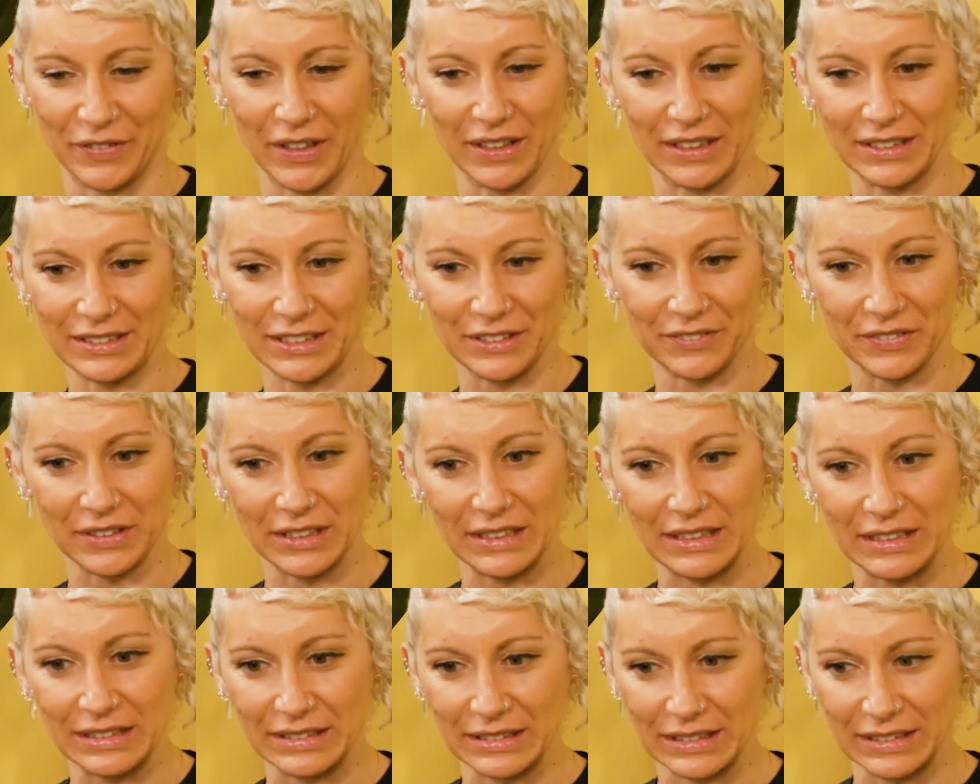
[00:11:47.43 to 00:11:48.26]
relatively
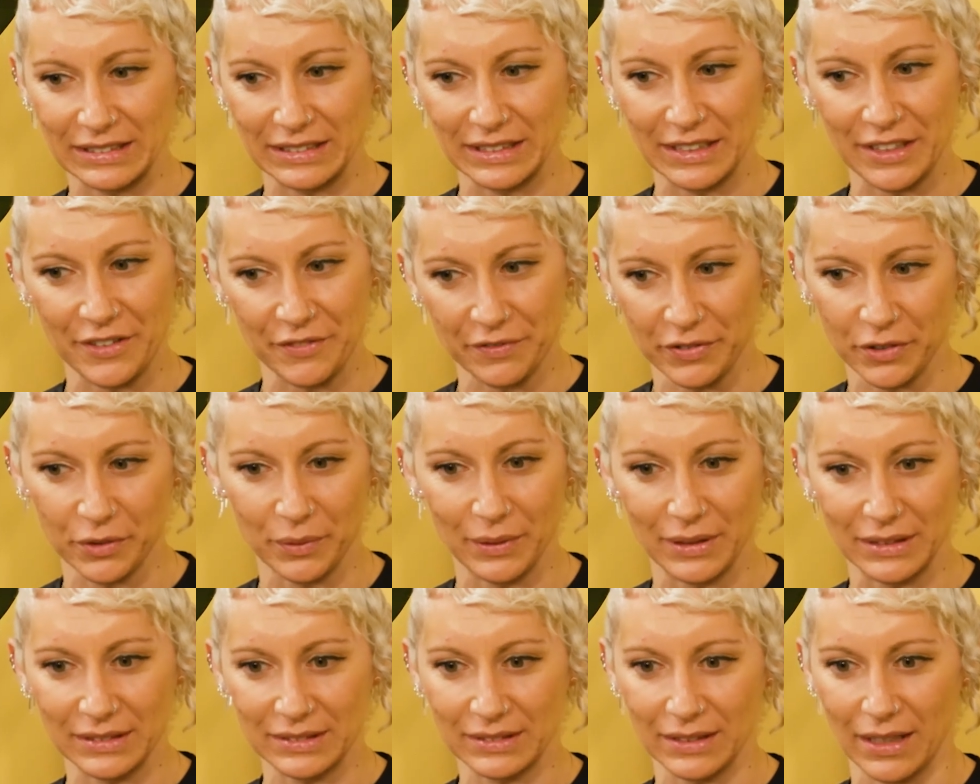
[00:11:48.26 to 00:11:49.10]
easy to
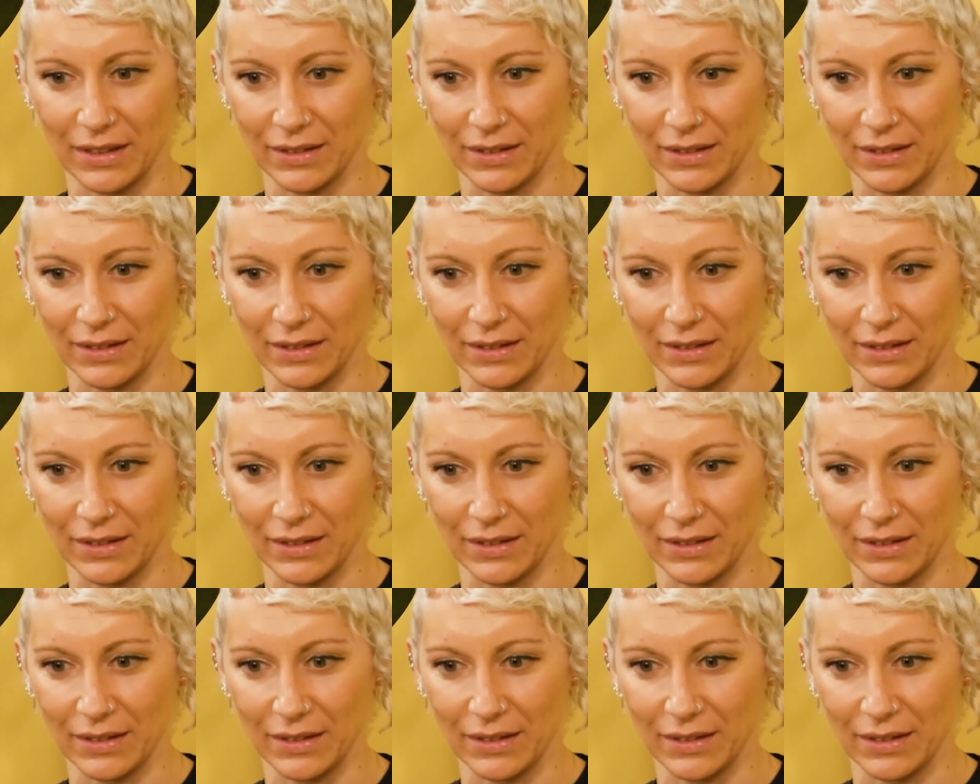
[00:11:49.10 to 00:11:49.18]
influence